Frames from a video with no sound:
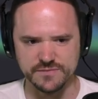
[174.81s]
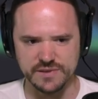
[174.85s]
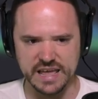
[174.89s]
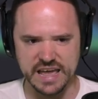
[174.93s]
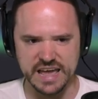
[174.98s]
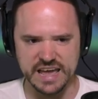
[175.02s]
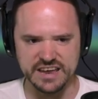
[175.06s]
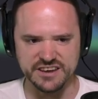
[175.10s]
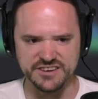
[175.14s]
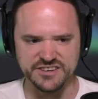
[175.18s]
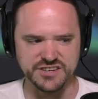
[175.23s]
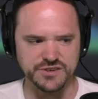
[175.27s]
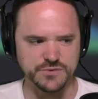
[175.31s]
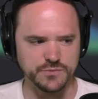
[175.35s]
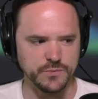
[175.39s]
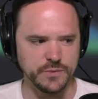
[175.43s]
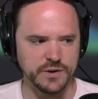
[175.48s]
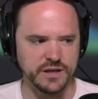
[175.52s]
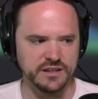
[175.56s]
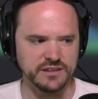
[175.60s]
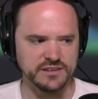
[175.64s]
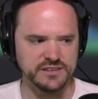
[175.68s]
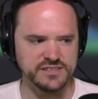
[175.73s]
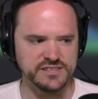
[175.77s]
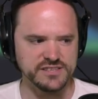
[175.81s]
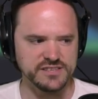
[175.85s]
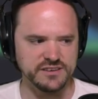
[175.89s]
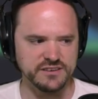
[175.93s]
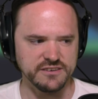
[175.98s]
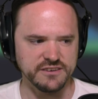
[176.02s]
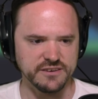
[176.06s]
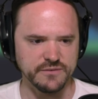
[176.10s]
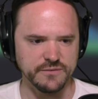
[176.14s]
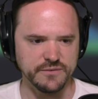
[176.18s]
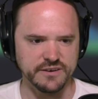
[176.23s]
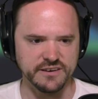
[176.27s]
aged well
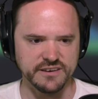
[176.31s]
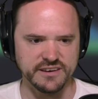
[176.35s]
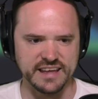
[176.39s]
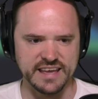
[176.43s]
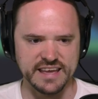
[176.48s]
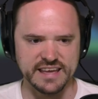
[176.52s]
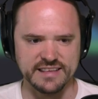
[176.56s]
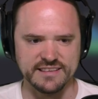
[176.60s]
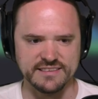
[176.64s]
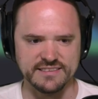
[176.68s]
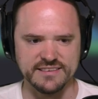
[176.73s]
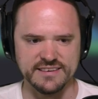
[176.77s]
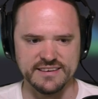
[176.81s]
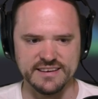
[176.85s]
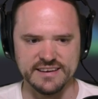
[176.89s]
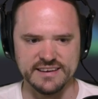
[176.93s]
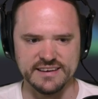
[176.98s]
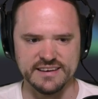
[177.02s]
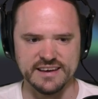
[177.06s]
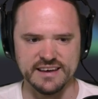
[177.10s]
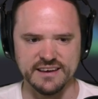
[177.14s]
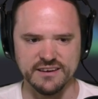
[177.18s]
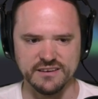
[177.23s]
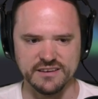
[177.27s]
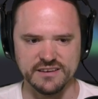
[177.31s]
considering we're on 18 now.